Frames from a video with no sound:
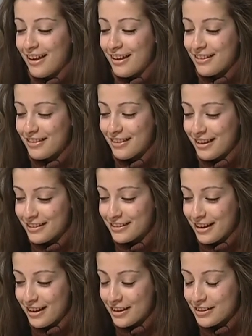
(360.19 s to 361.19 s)
and
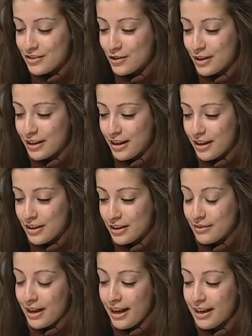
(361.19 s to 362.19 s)
then I
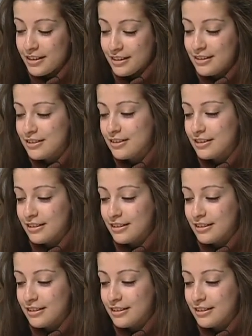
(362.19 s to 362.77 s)
hide it